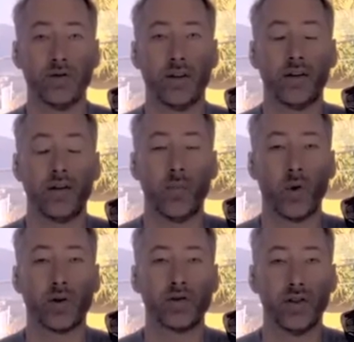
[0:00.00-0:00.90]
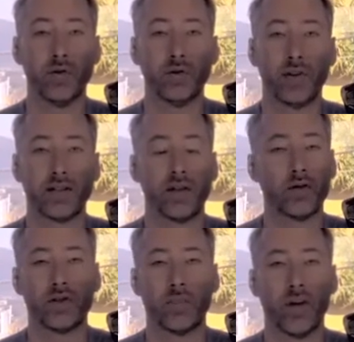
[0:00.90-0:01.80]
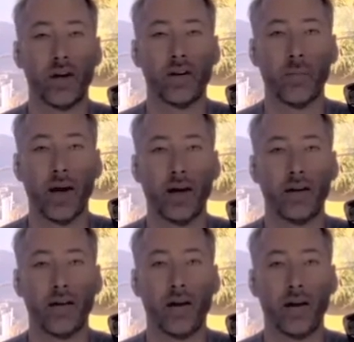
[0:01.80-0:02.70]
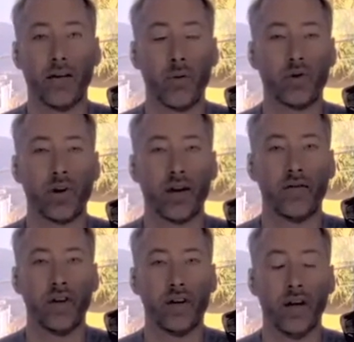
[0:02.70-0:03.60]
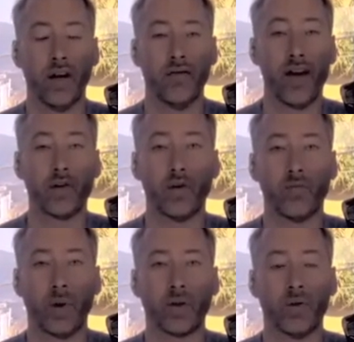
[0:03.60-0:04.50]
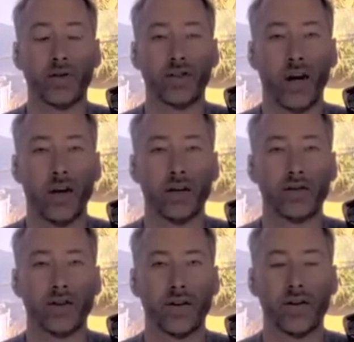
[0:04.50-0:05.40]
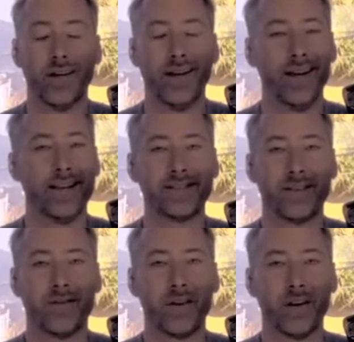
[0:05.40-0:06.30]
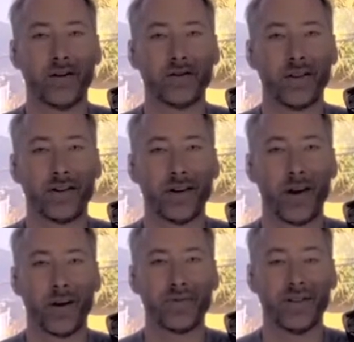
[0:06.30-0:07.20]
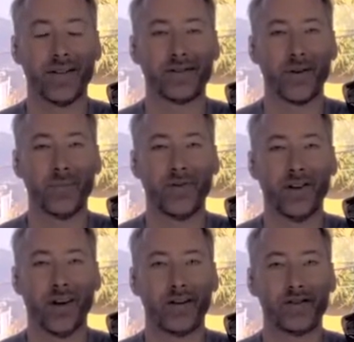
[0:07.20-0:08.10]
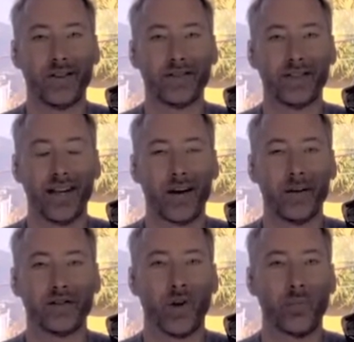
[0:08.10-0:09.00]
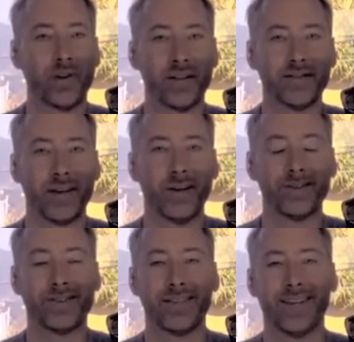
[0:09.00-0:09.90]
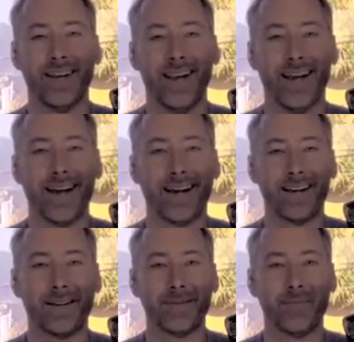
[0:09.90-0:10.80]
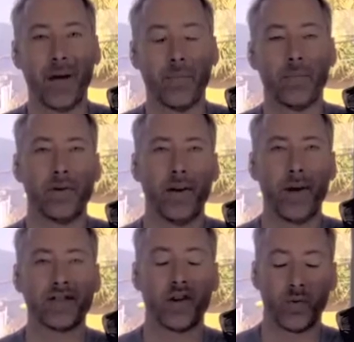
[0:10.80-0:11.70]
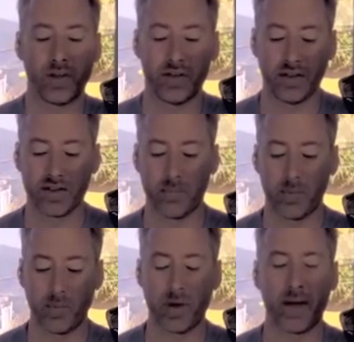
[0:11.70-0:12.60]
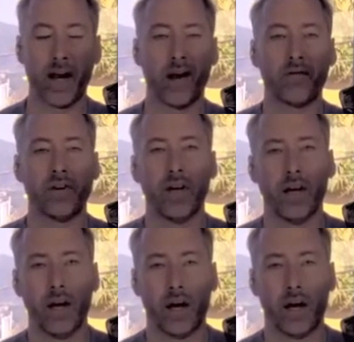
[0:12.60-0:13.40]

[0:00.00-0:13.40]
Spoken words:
used. And the more it's used, that's all supply and demand. And that will drive the value of Bitcoins higher. So it's a very interesting times. And it's going to be very interesting to see how this all plays out. And let me ask you a question that some people might have.